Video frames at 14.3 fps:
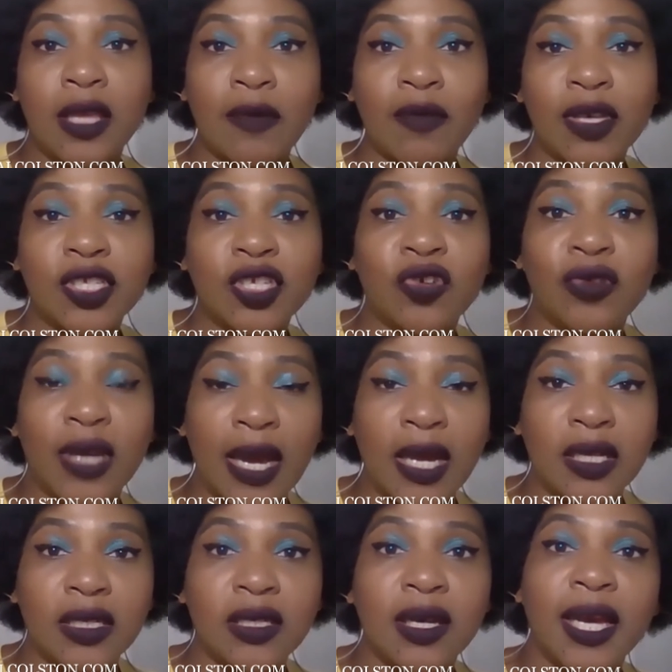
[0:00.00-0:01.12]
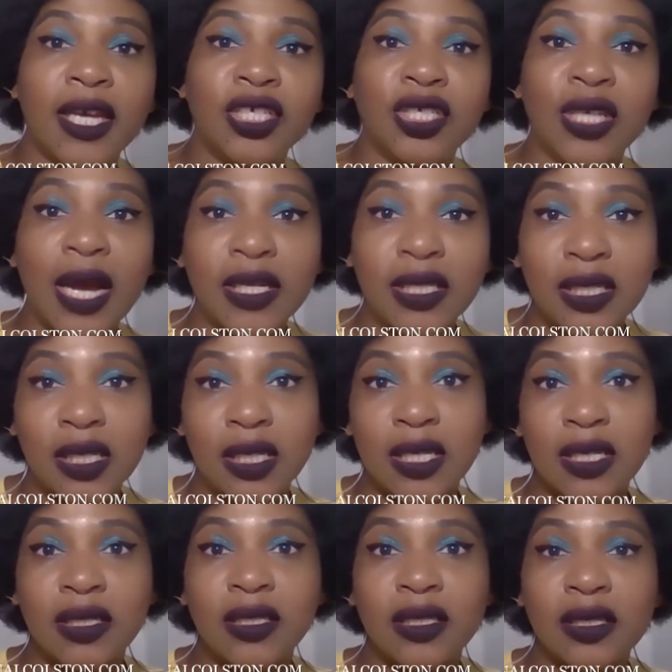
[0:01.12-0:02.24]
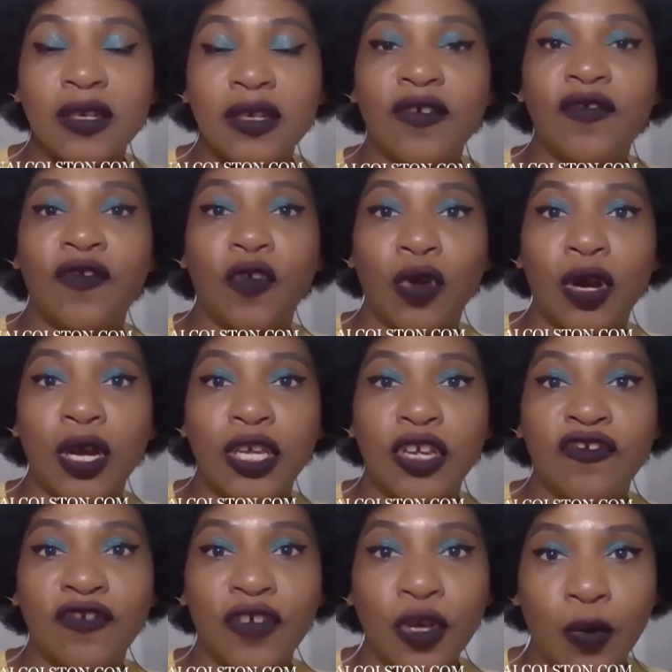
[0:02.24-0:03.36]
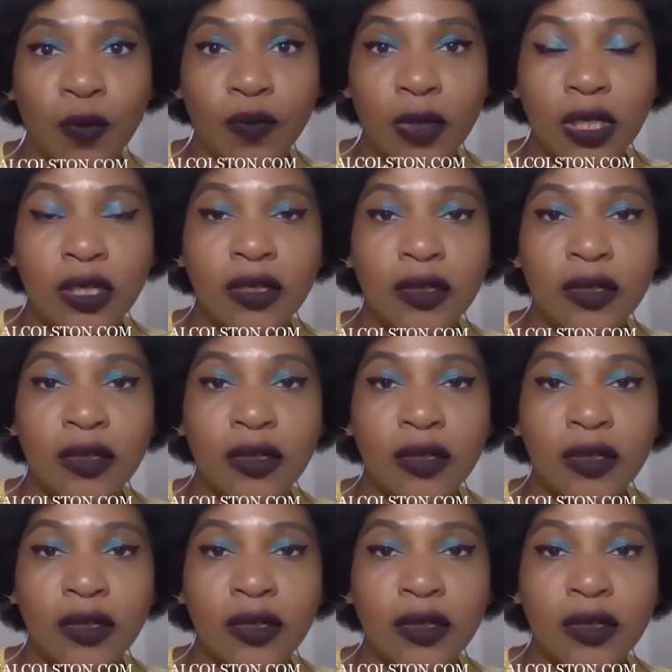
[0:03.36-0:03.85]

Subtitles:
They must create a shot list for your film.